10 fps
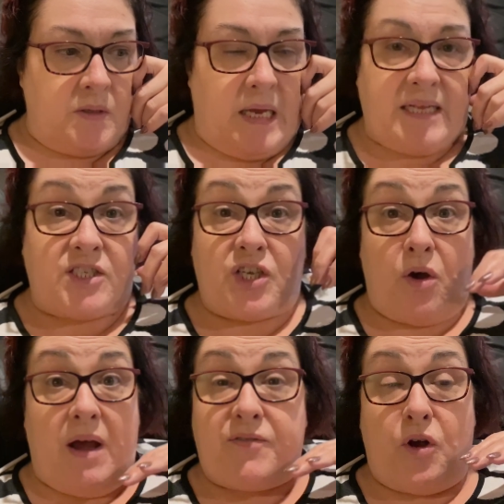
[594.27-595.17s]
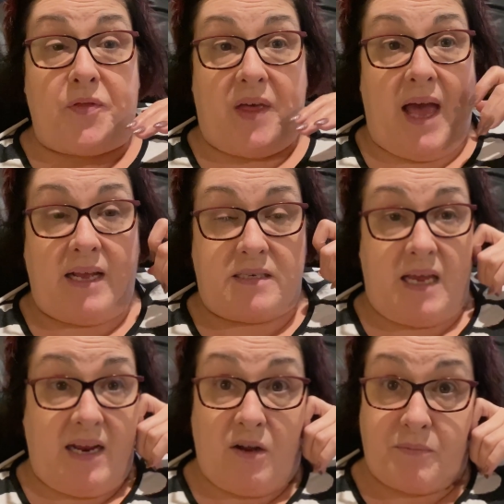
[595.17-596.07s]
And so I've got that,
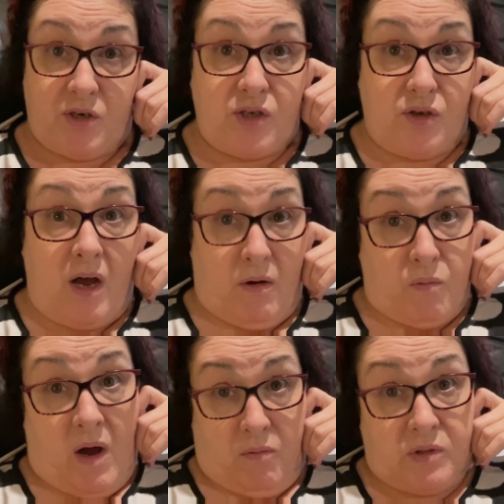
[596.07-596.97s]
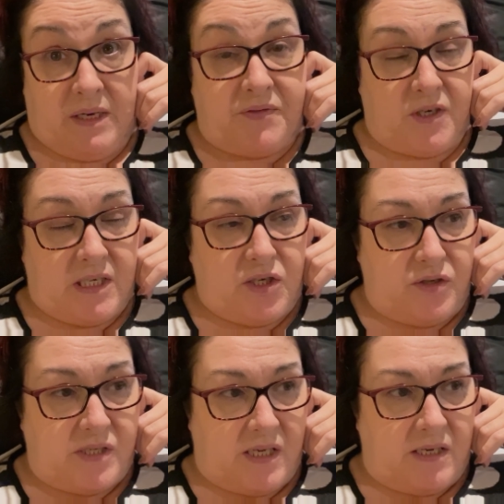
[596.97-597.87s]
and I will definitely
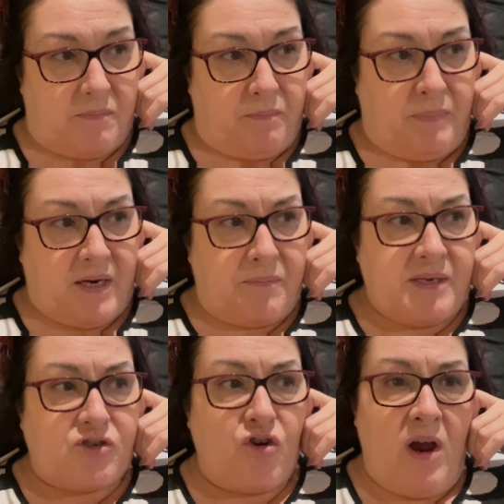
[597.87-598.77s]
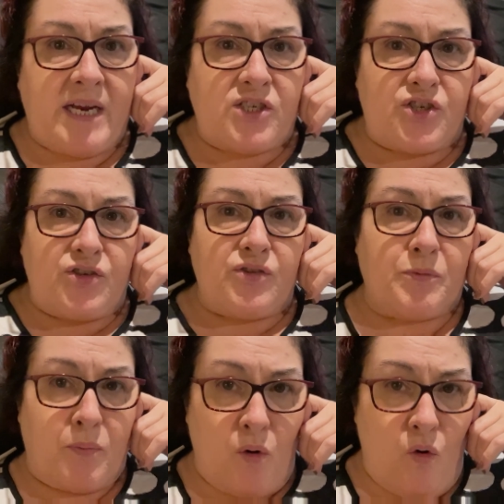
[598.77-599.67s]
use it. But I've been trying the
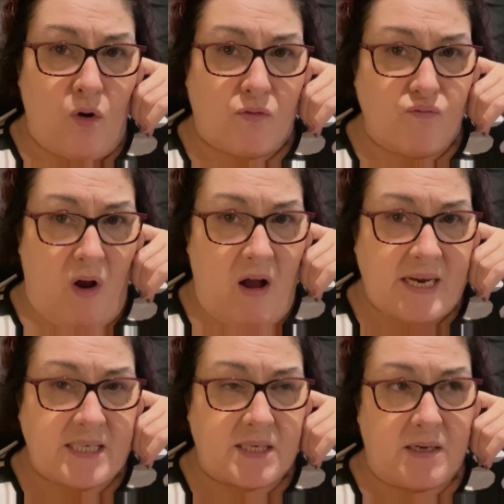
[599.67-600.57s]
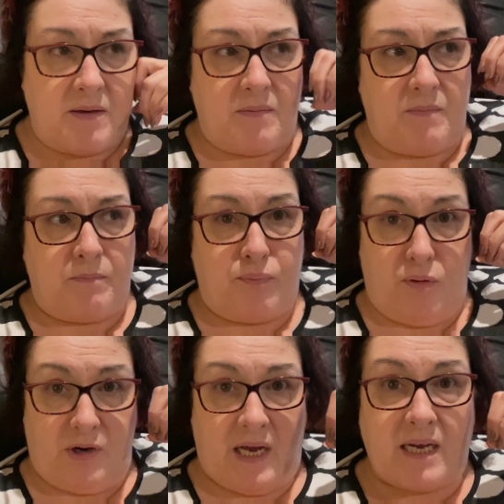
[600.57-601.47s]
pork rind
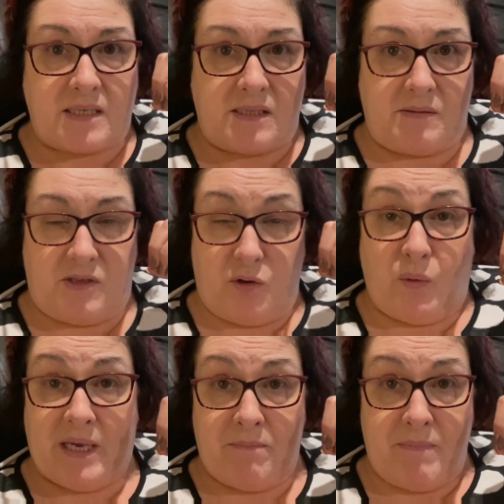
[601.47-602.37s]
products that we can